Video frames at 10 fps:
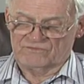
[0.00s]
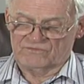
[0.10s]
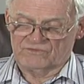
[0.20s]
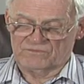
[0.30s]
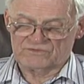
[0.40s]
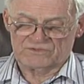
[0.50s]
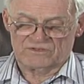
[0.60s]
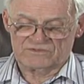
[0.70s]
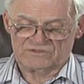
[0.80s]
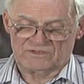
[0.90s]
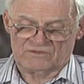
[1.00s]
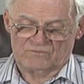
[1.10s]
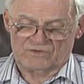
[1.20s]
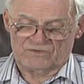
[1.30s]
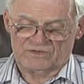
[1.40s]
so much energy and
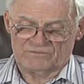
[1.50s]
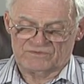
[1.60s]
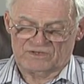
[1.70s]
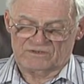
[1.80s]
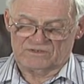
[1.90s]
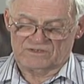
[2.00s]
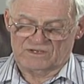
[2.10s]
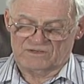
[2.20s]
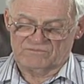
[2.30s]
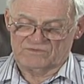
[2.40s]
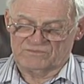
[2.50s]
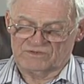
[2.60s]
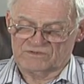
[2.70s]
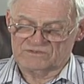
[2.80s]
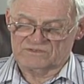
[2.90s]
where he obtained the time to be
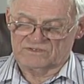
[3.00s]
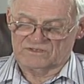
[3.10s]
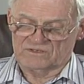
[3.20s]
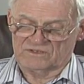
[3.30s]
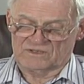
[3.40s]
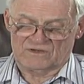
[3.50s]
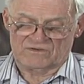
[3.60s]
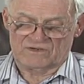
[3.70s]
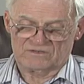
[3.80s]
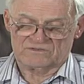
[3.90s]
interested in and carry